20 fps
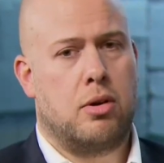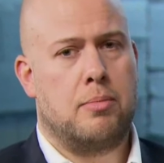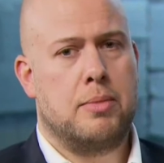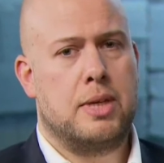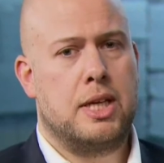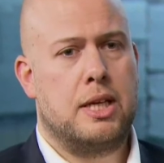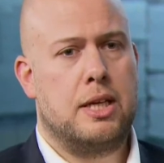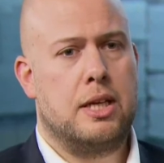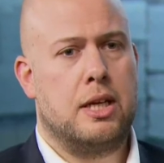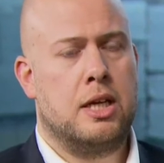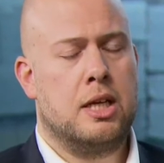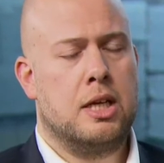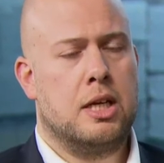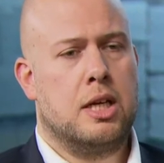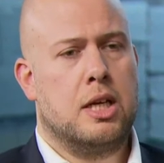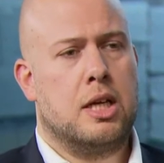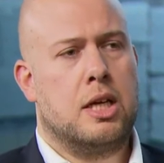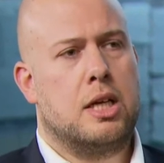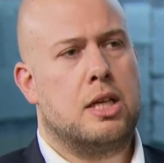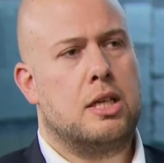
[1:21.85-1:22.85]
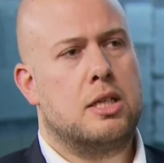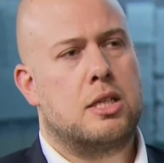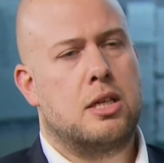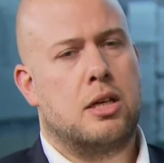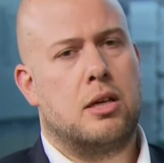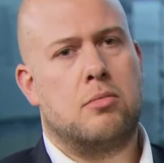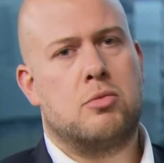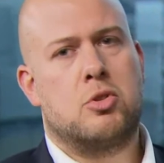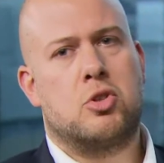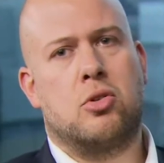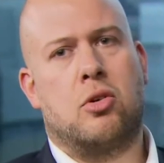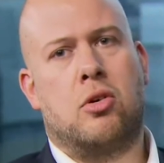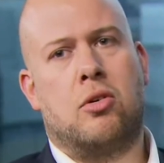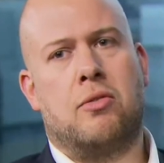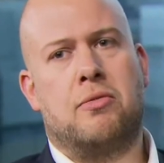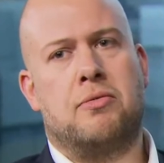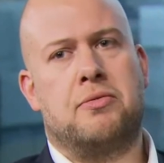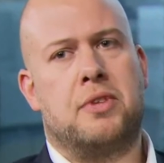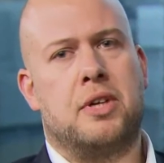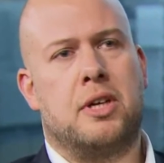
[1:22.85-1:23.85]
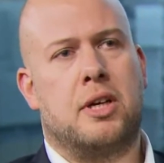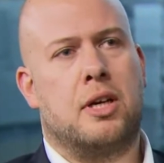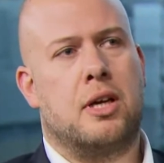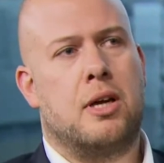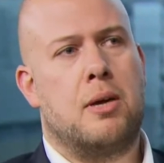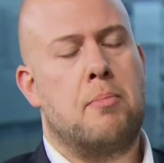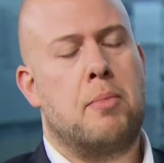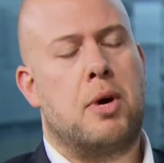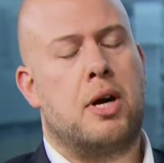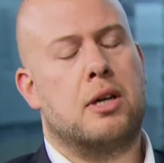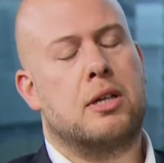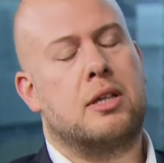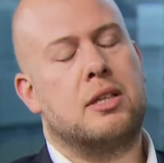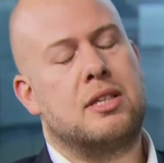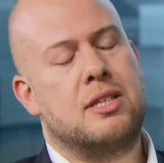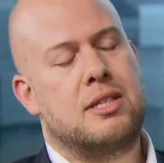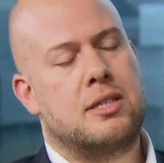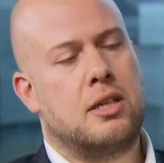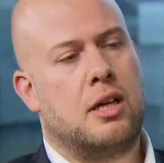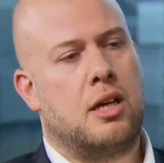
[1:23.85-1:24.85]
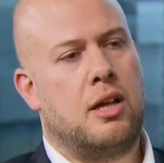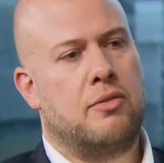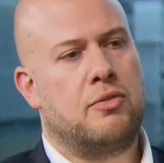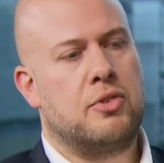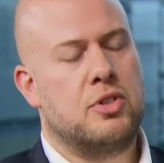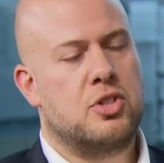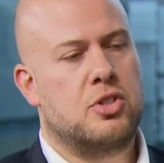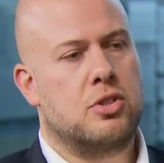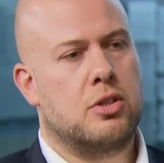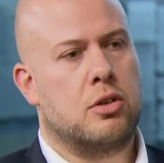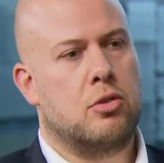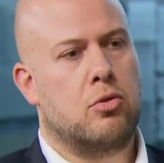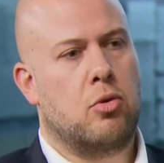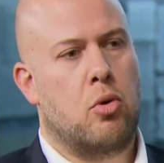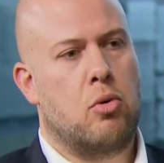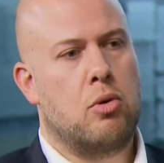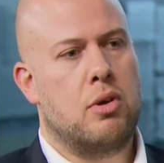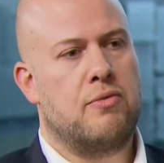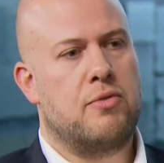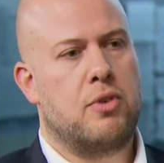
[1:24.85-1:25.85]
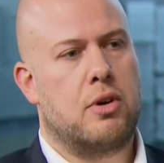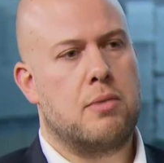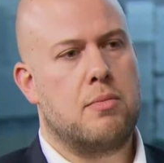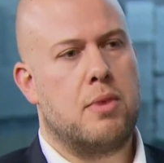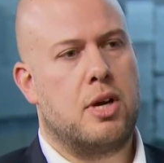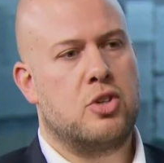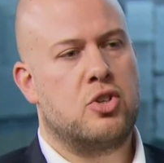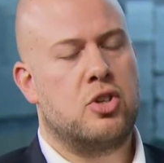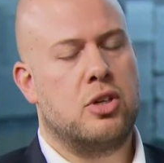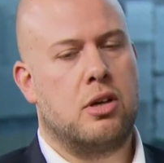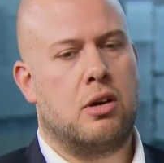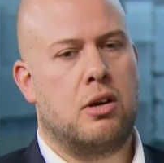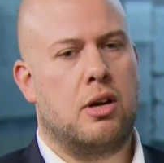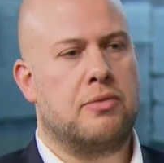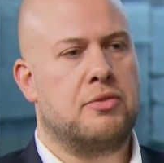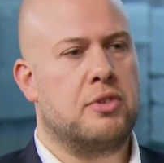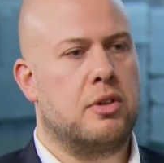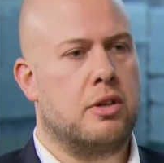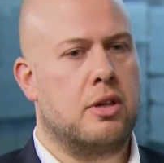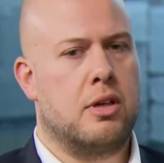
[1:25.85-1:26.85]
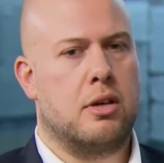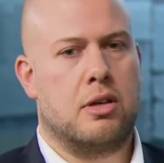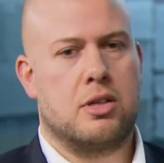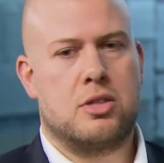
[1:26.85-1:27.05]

I mean, uh, in terms of the market itself is growing very much year after year.